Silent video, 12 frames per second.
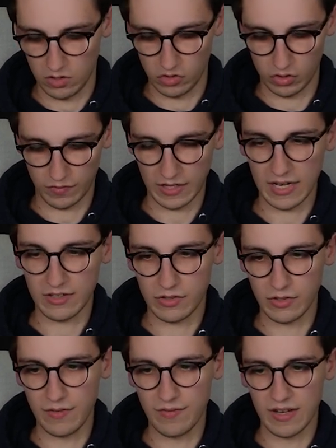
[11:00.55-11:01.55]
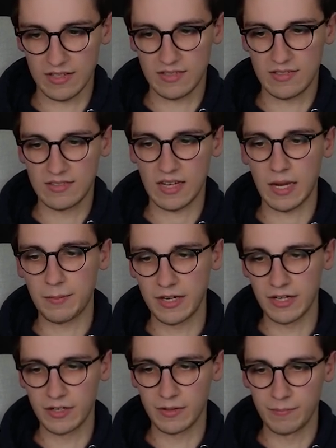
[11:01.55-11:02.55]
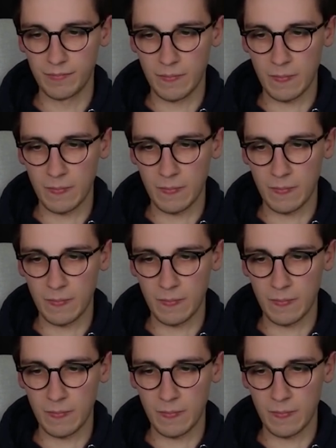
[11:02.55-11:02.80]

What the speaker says: So if I enter event time here,